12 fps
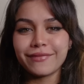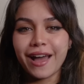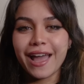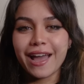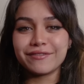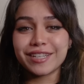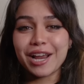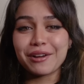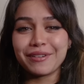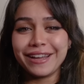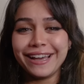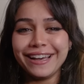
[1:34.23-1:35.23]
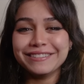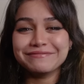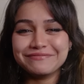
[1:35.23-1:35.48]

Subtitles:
I have diarrhea.